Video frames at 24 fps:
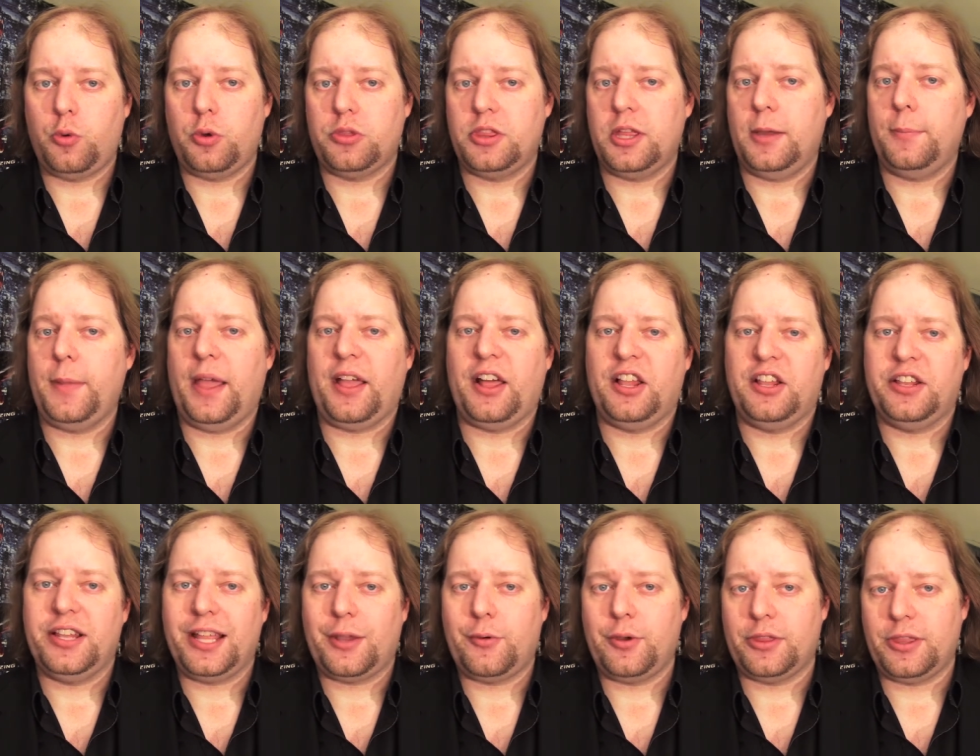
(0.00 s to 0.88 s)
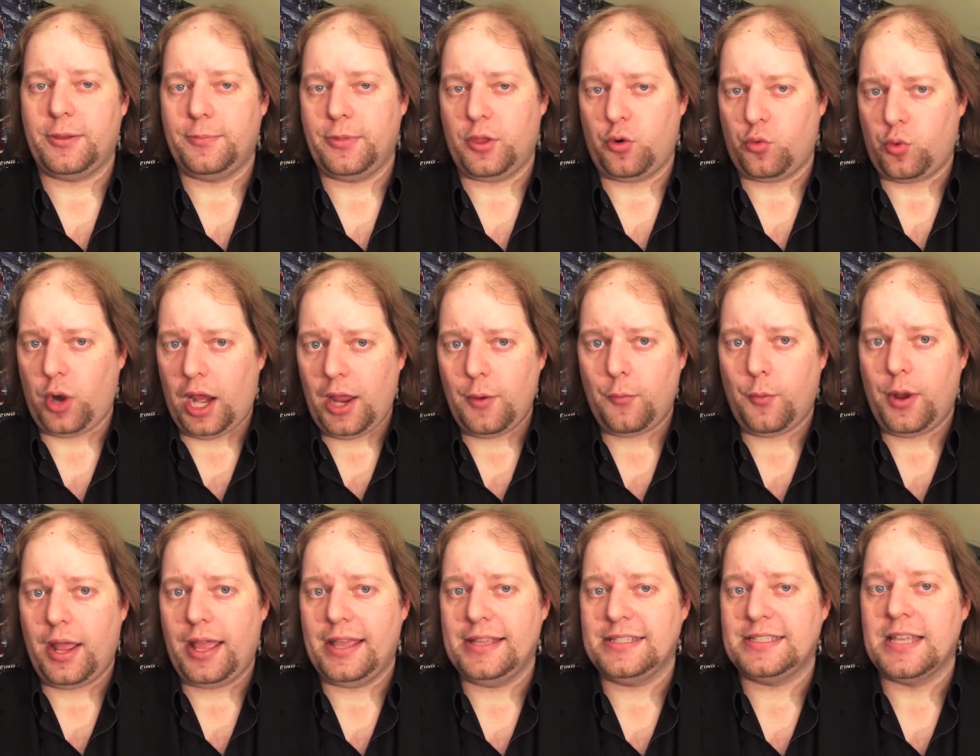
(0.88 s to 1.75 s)
with him and click with him the right
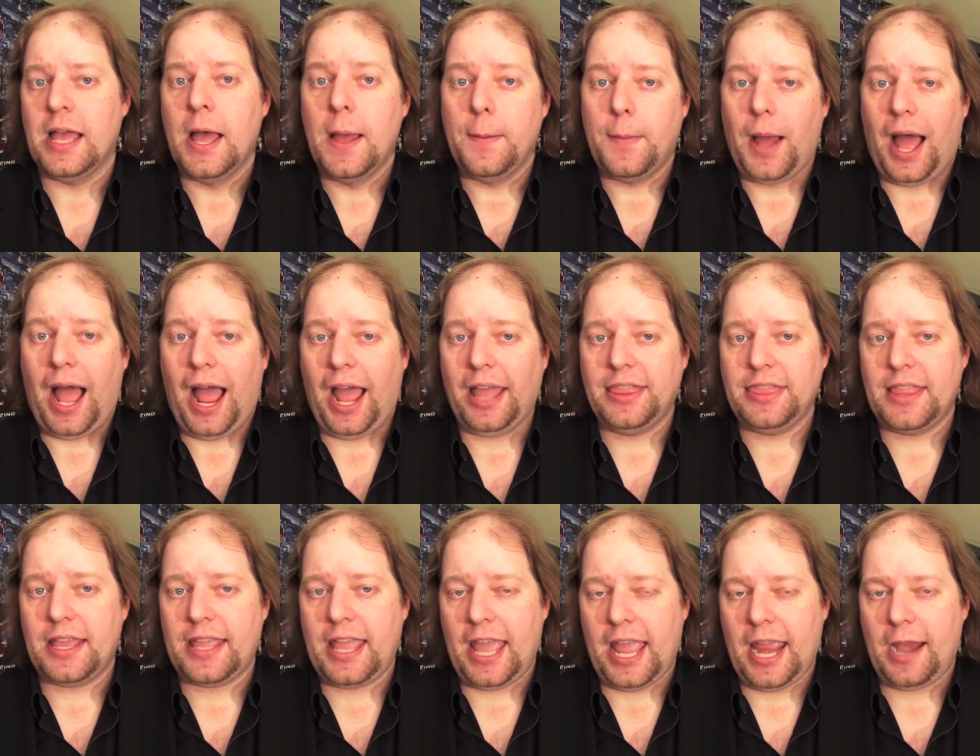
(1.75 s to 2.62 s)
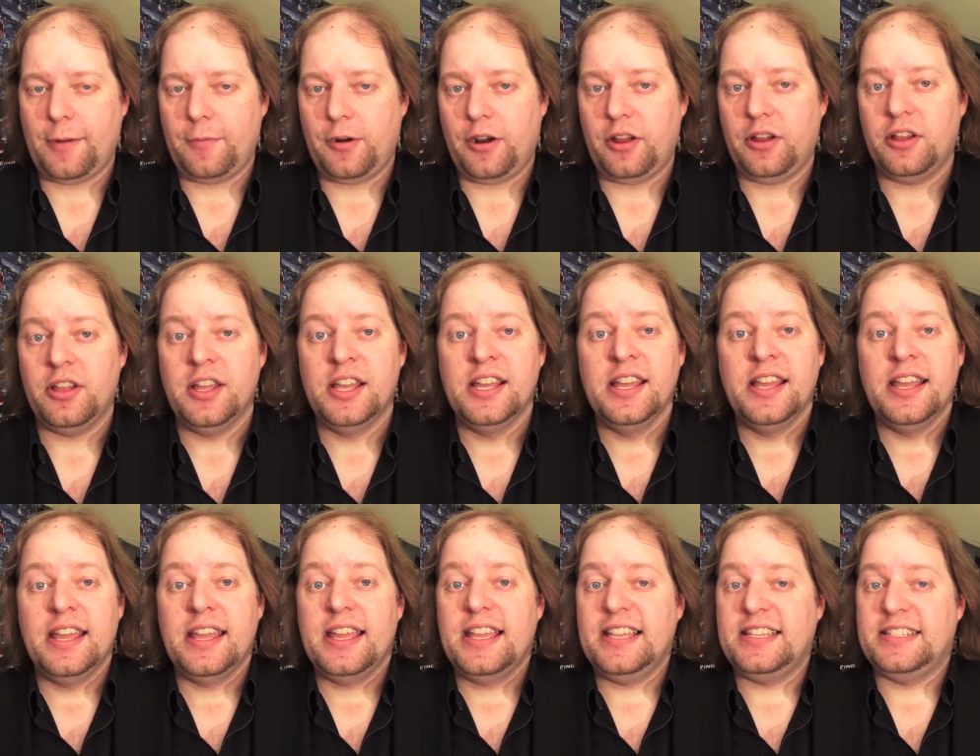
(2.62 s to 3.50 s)
ways behind the camera,
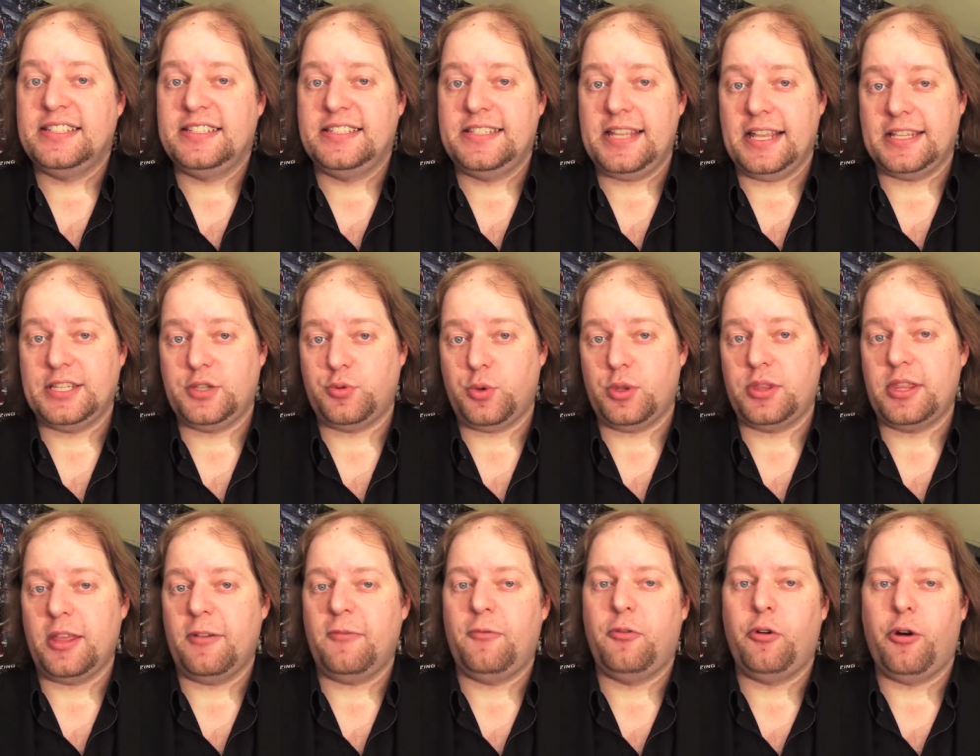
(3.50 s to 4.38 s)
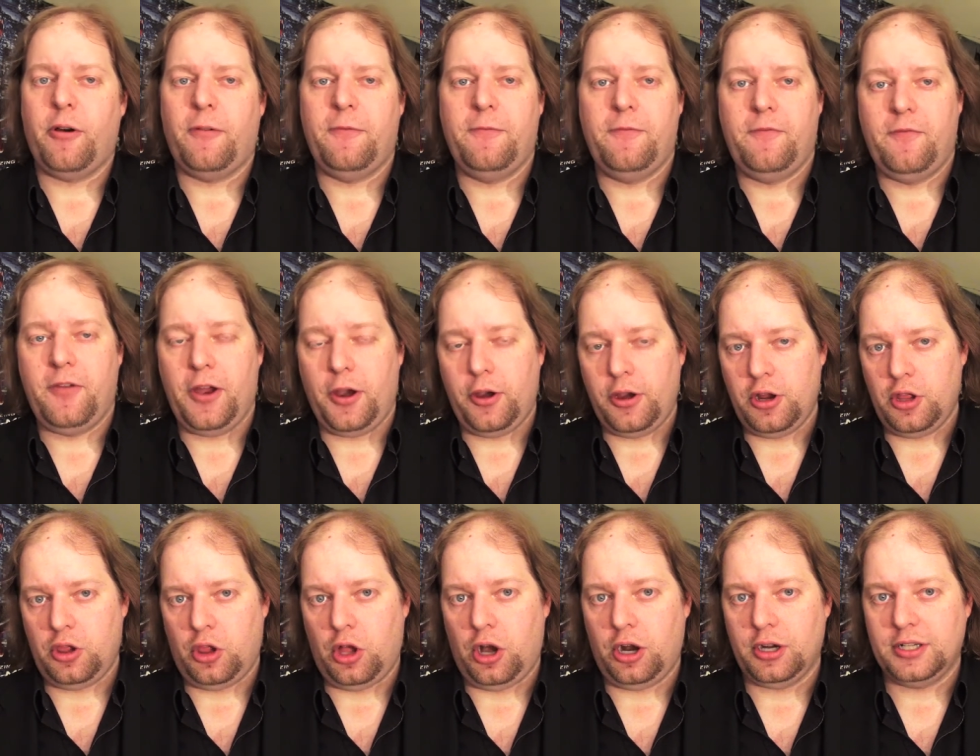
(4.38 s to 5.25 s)
he sticks with them for a very
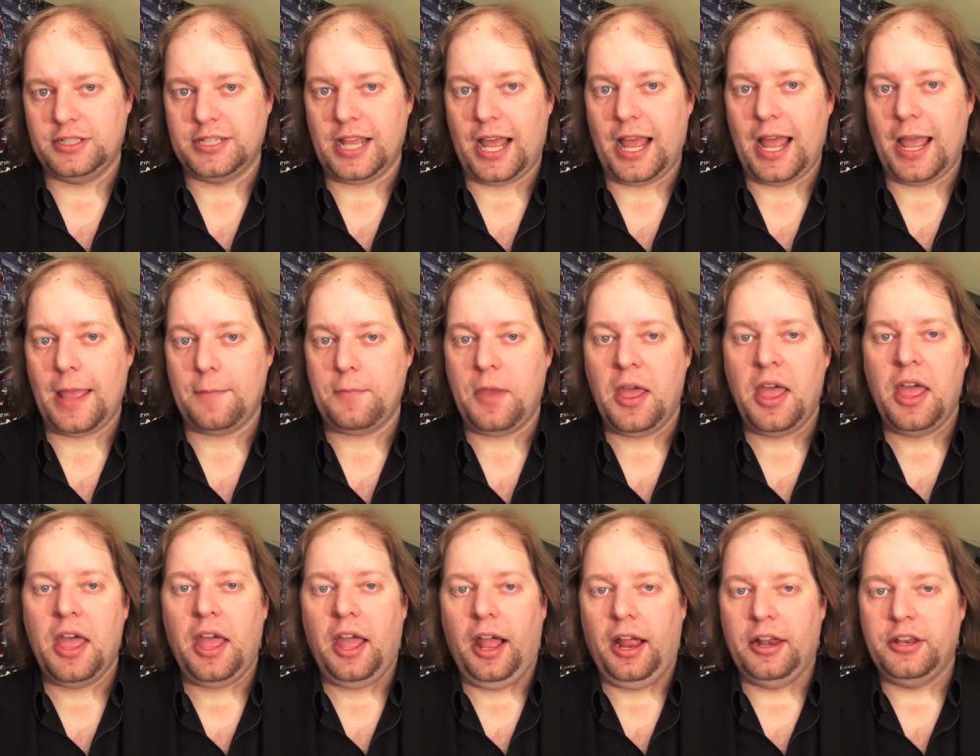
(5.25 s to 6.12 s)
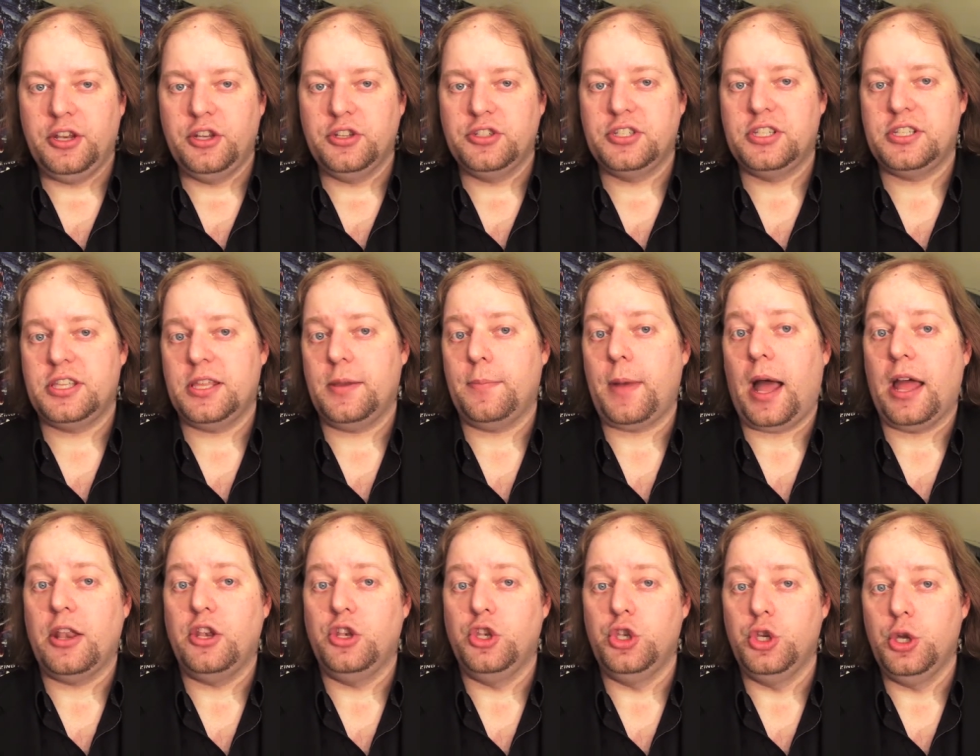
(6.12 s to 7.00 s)
long time and uses them
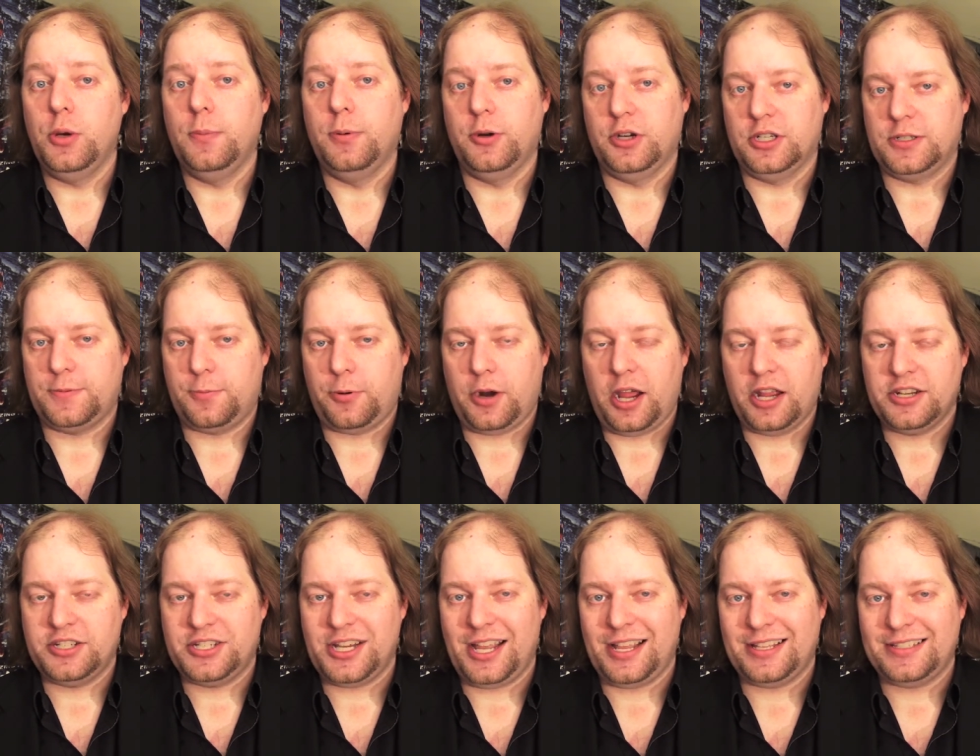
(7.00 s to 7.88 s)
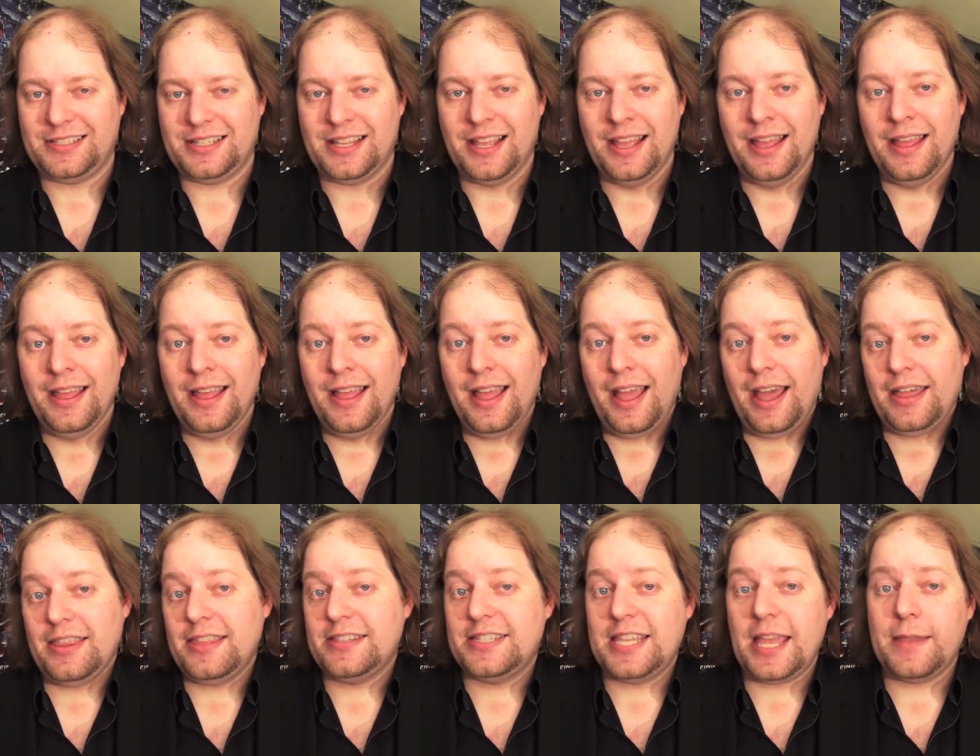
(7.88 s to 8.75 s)
on numerous projects.
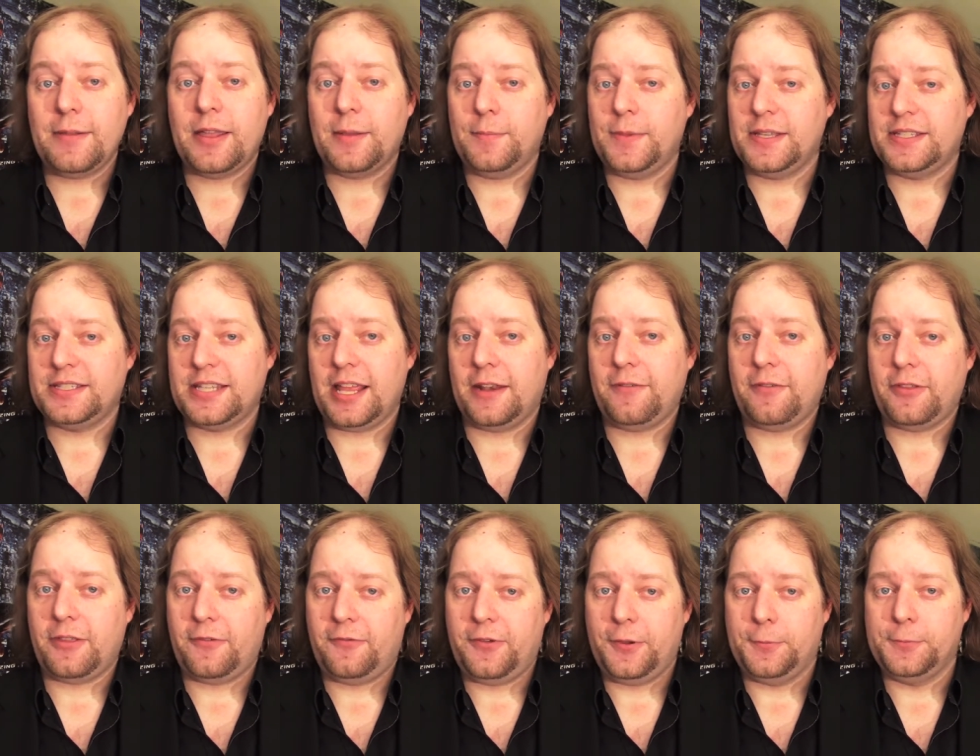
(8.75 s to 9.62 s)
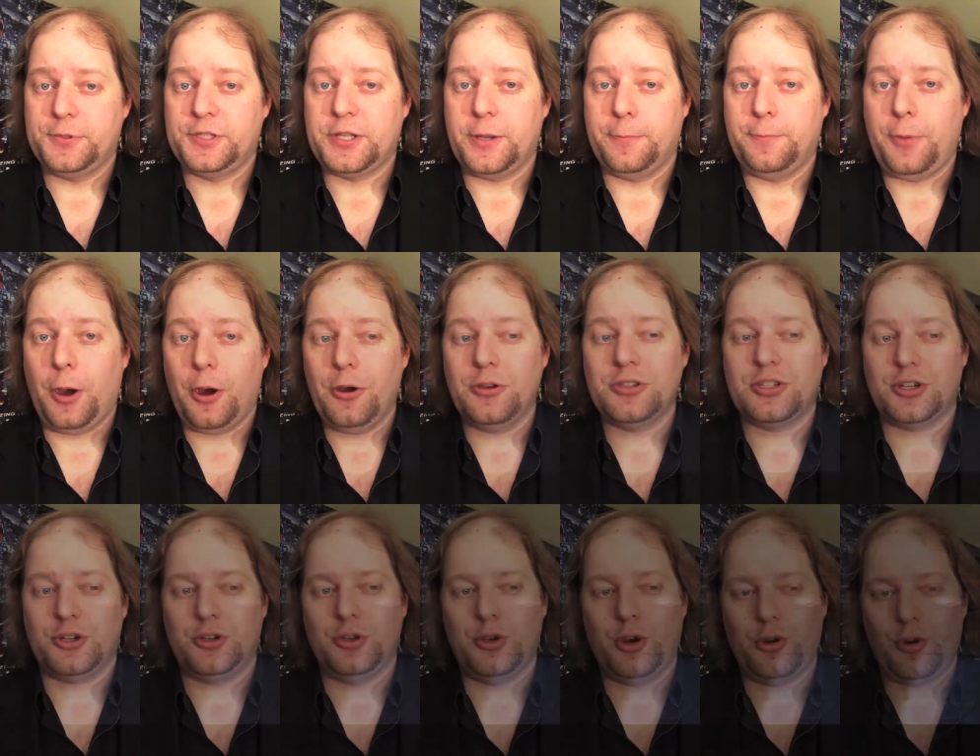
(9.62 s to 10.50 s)
And the same can be said for the film's composer, who